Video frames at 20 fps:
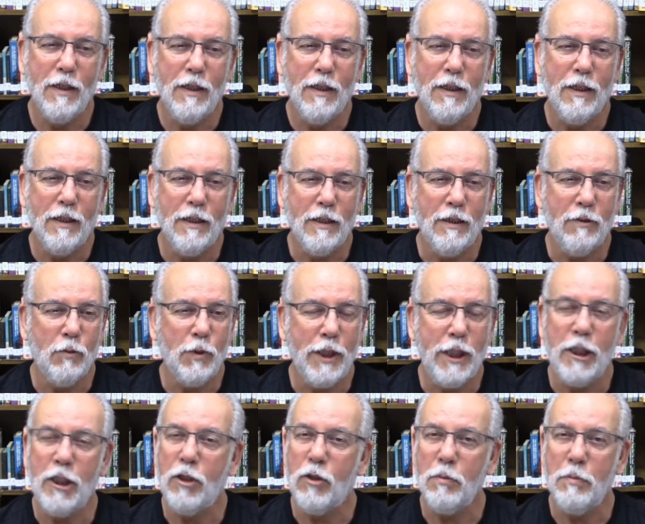And we
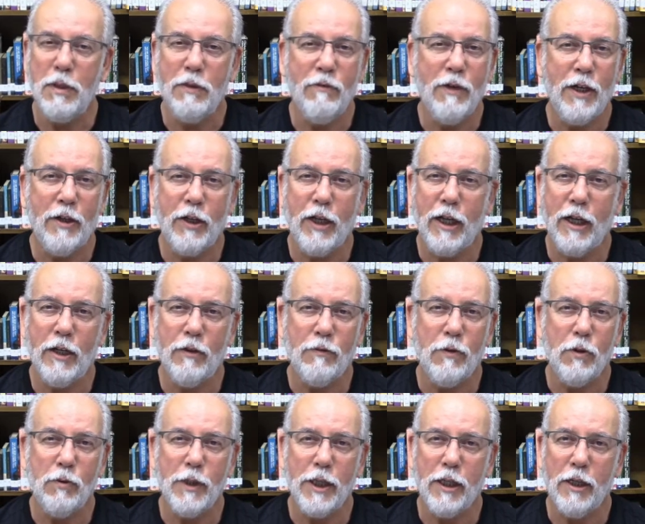need to be very
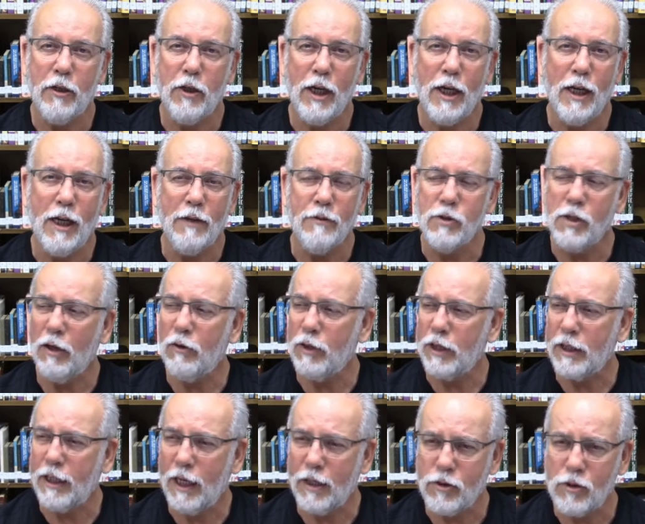careful with our lives, our
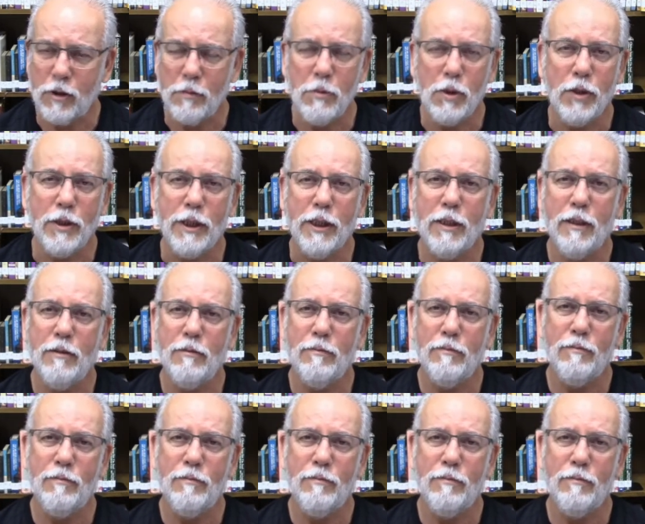testimony.